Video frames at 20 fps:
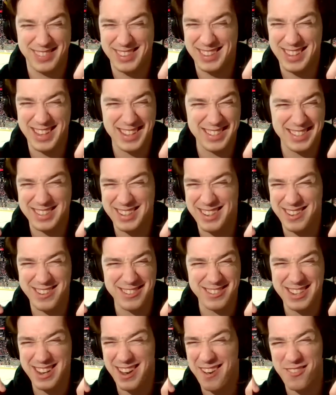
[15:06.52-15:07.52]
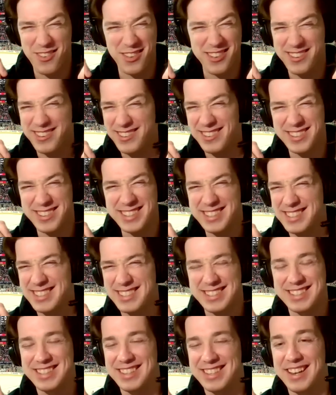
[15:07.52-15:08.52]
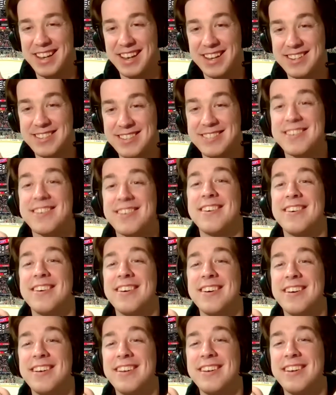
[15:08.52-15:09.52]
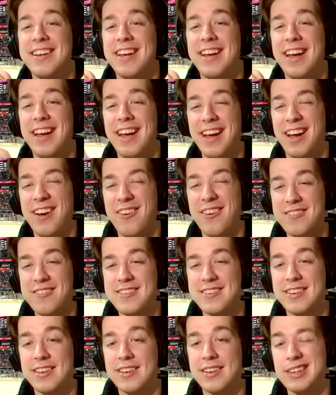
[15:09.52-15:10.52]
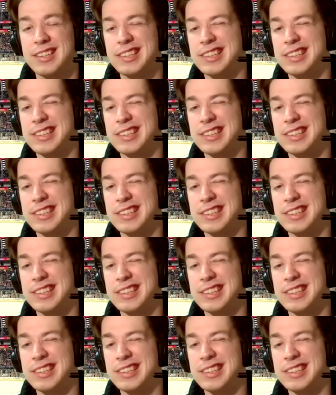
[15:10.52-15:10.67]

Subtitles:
Let's go, Devils. Sean out.